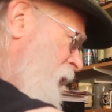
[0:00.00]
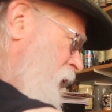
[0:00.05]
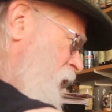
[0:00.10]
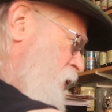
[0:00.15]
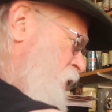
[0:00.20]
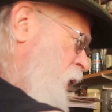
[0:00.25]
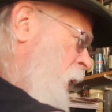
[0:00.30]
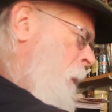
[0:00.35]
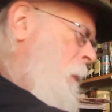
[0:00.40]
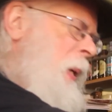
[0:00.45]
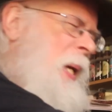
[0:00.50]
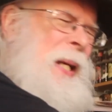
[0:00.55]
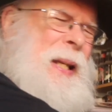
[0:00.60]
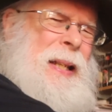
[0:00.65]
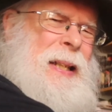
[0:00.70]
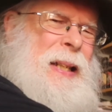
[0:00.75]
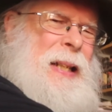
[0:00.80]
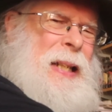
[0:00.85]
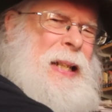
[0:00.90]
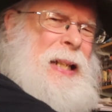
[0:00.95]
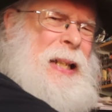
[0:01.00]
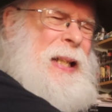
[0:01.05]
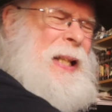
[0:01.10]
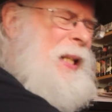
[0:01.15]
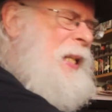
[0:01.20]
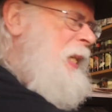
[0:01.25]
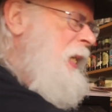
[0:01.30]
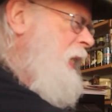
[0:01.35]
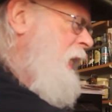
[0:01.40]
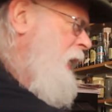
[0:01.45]
Also, being an
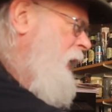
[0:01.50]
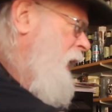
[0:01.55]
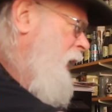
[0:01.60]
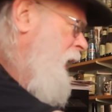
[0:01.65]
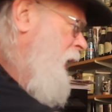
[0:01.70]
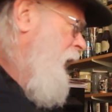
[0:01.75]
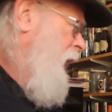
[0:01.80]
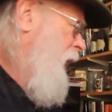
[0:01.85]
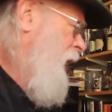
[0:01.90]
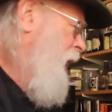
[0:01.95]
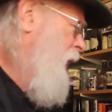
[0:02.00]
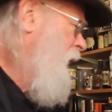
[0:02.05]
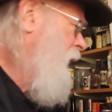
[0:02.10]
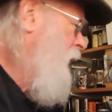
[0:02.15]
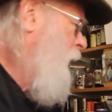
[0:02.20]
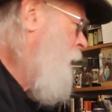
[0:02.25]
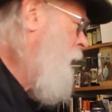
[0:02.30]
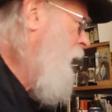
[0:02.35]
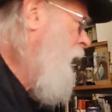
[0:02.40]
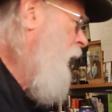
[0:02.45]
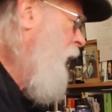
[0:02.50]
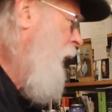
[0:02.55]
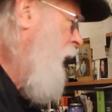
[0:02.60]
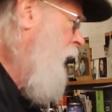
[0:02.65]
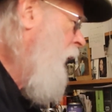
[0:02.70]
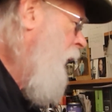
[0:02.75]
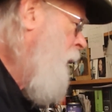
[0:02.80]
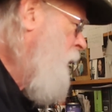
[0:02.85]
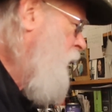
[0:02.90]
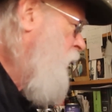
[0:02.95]
India Pale
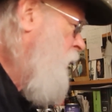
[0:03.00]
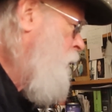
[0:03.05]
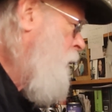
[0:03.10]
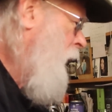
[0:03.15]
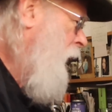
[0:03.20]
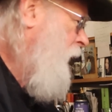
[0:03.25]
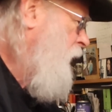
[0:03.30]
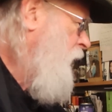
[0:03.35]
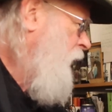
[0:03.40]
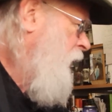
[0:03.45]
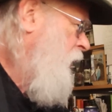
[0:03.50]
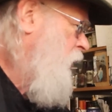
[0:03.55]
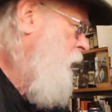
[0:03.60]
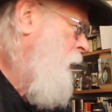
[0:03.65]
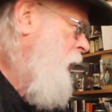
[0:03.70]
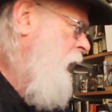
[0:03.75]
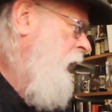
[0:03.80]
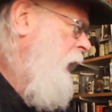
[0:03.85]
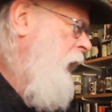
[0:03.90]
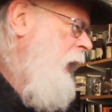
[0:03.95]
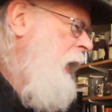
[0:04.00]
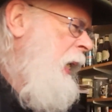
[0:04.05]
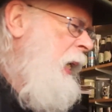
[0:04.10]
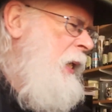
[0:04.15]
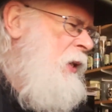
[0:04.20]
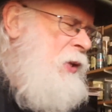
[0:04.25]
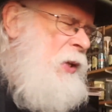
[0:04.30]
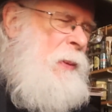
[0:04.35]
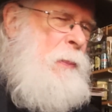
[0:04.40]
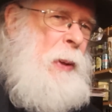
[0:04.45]
Ale, I'm expecting it to be a little
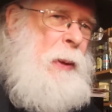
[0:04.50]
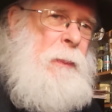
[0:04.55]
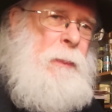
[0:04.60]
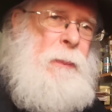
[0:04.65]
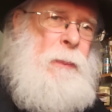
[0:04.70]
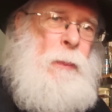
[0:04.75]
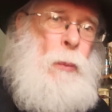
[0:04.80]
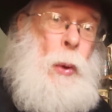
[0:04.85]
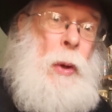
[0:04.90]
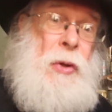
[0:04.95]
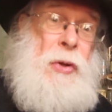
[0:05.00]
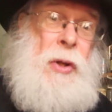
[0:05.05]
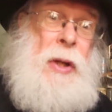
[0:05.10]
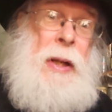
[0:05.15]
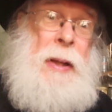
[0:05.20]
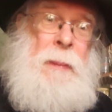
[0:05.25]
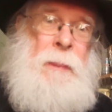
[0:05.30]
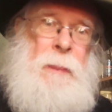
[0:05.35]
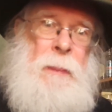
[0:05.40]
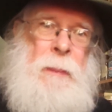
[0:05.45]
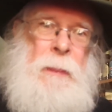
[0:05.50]
hazy, but we'll see.